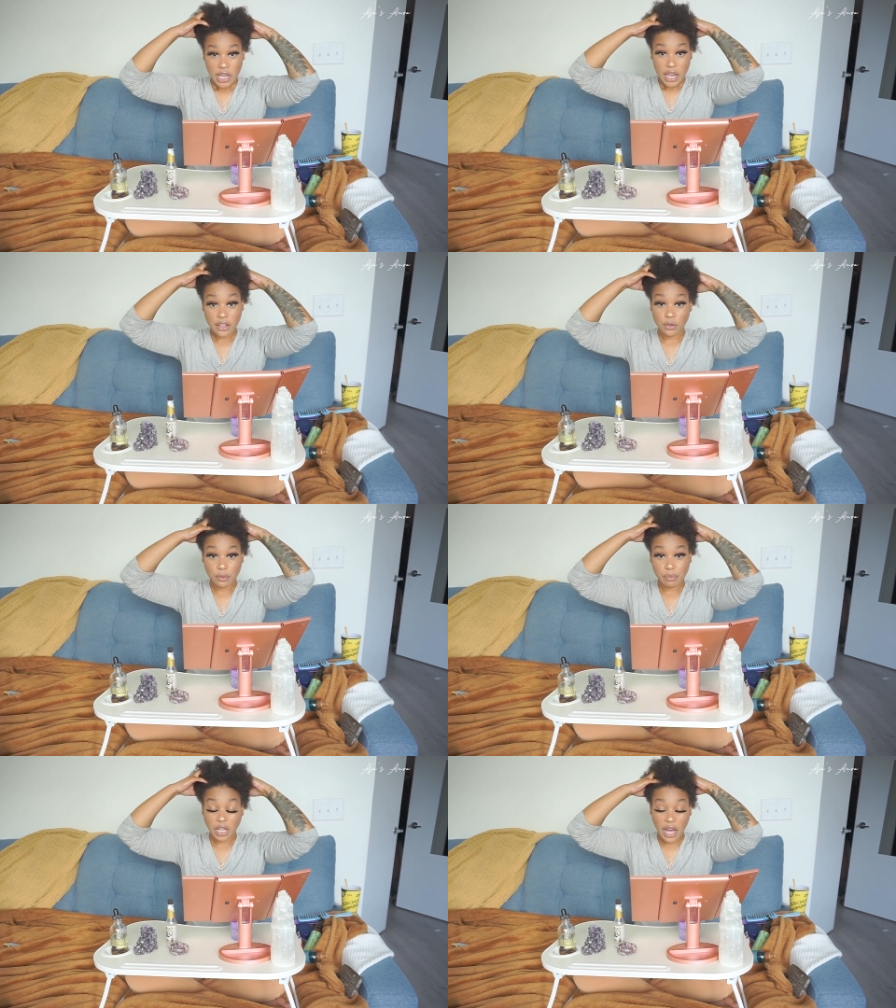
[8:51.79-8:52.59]
and you
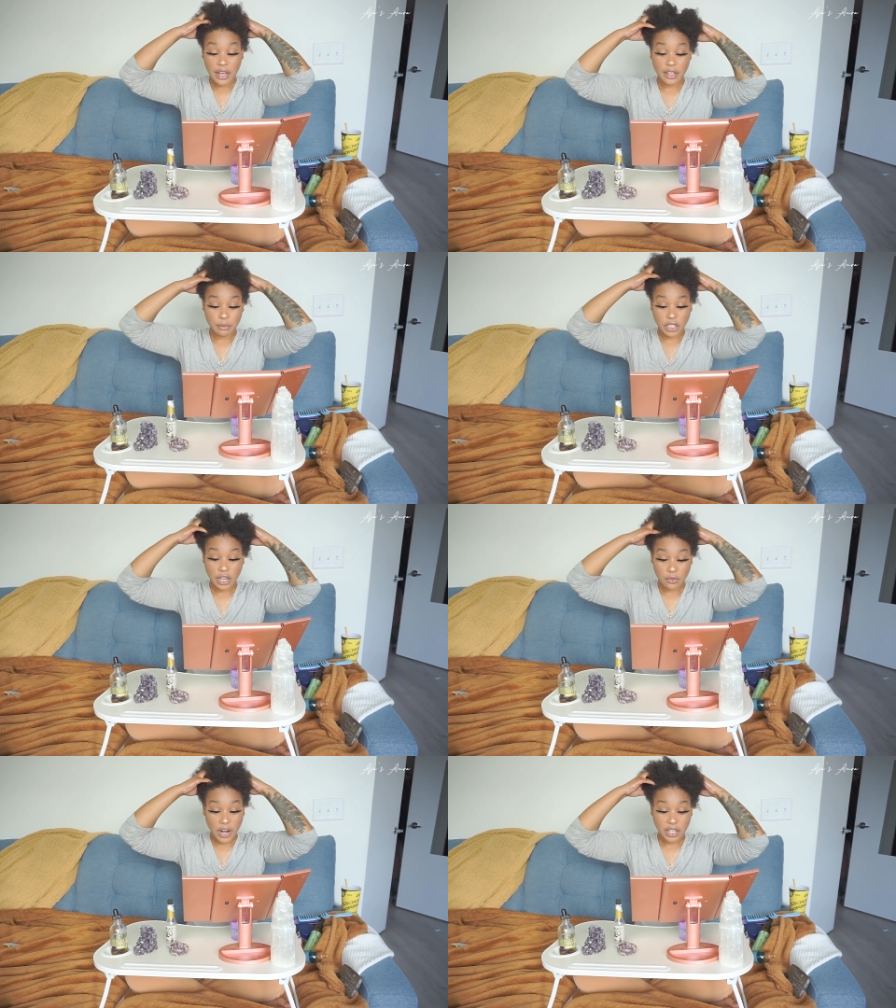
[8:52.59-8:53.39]
apply them
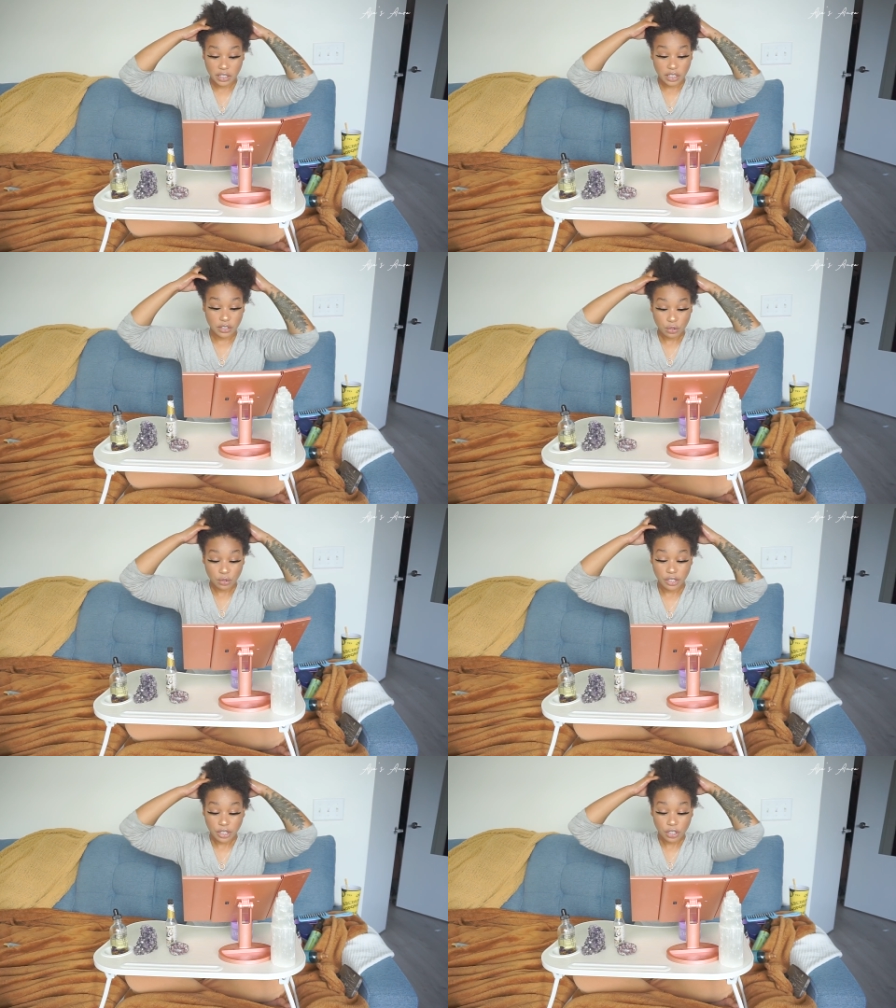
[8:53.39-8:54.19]
directly to
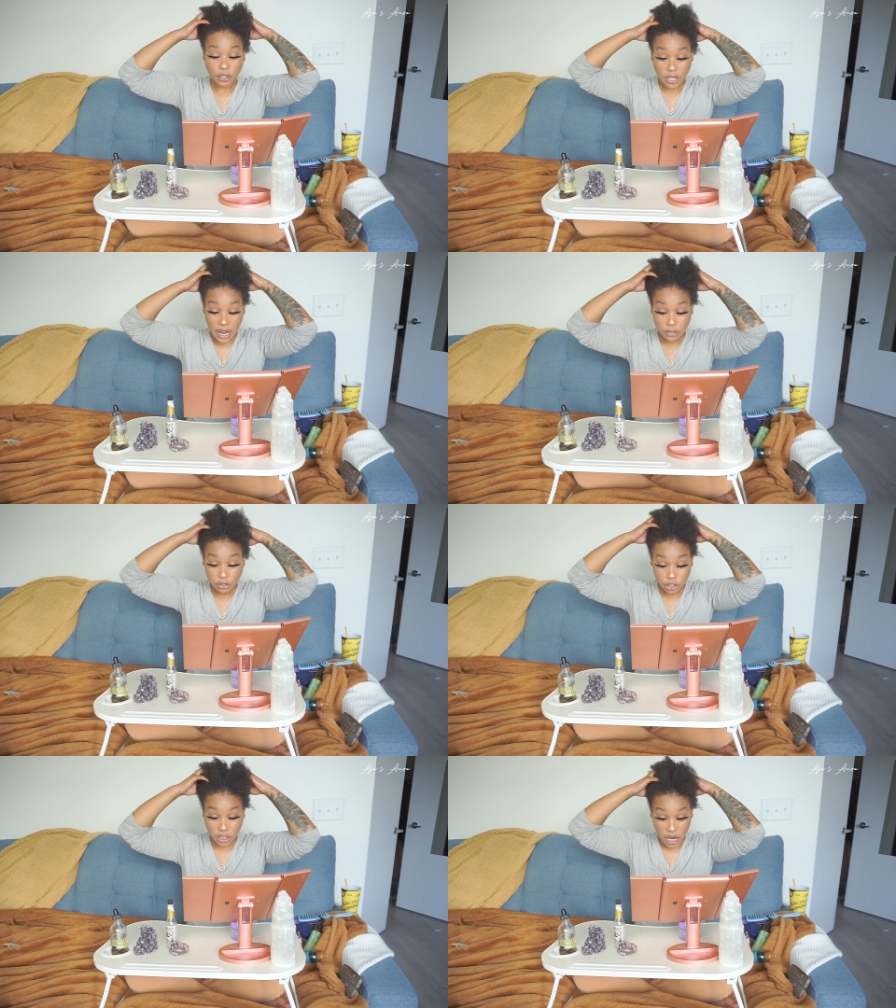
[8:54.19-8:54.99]
your crown
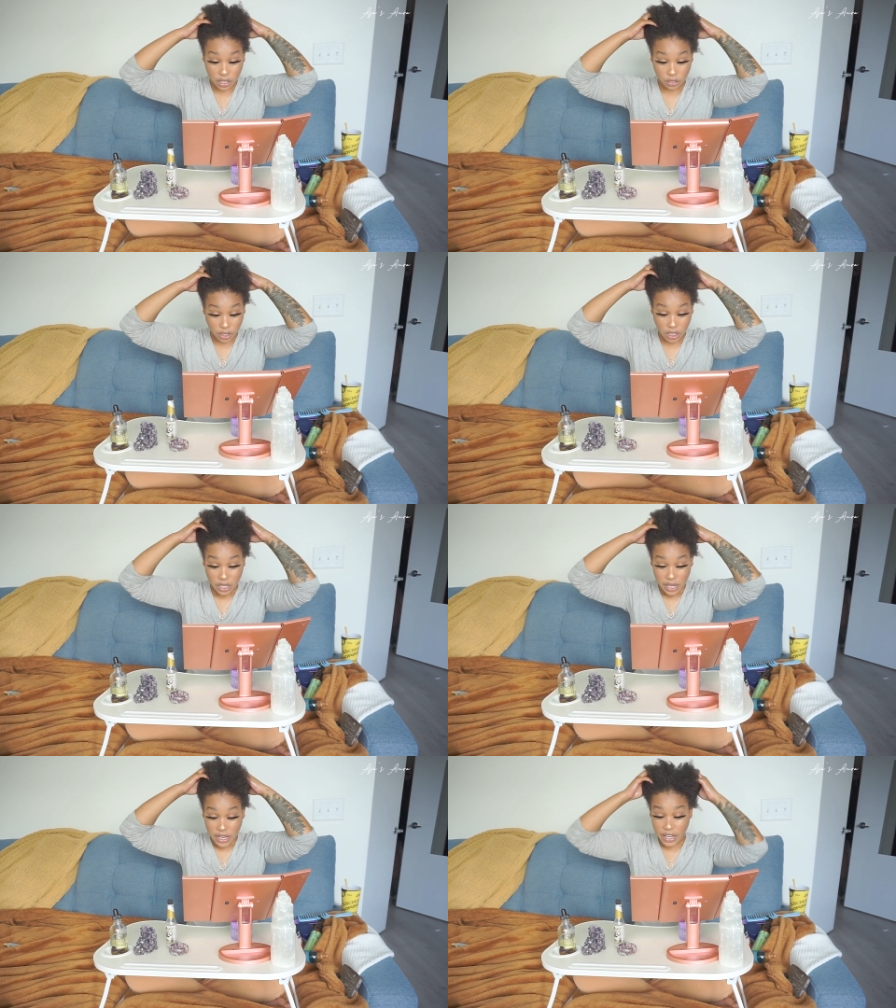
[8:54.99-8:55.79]
chakra,
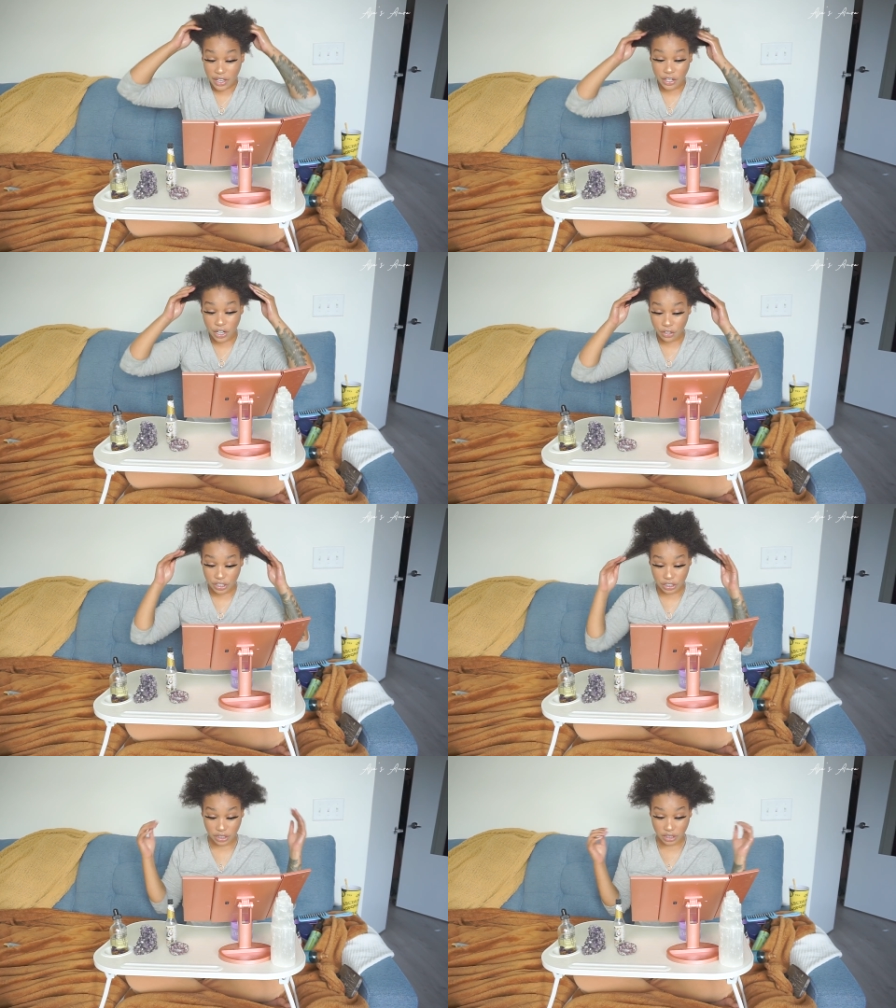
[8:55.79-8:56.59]
it
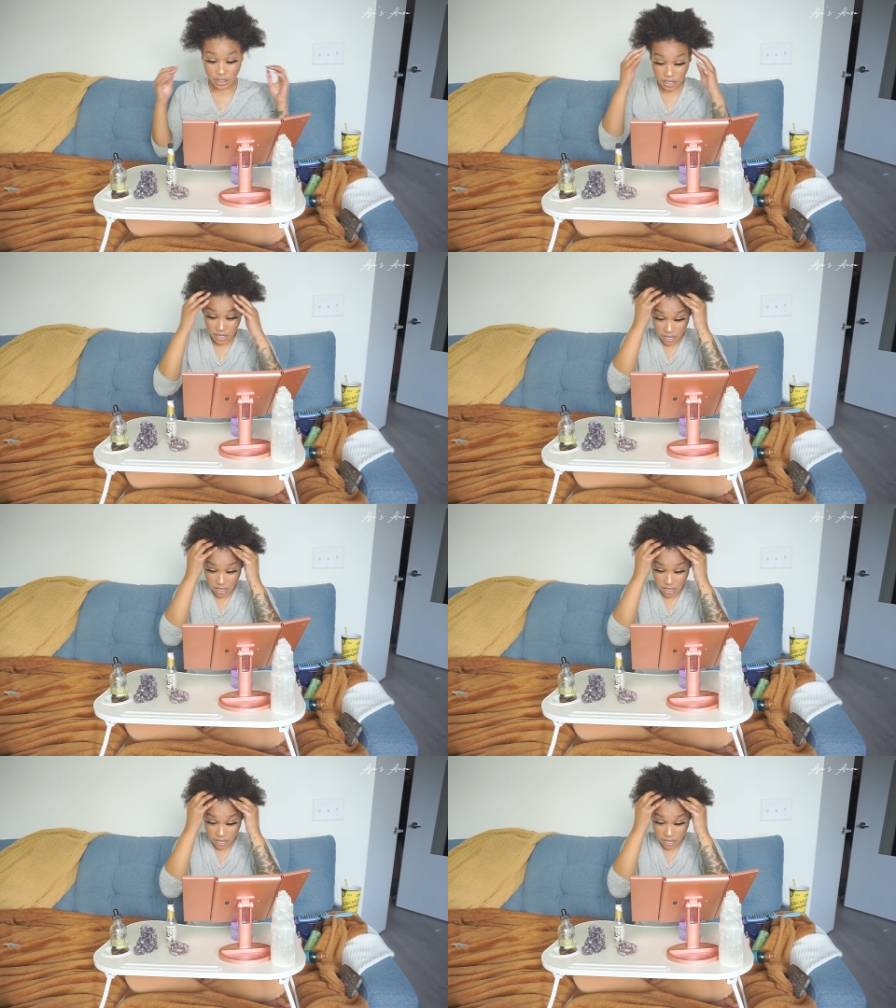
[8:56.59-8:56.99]
nourishes it.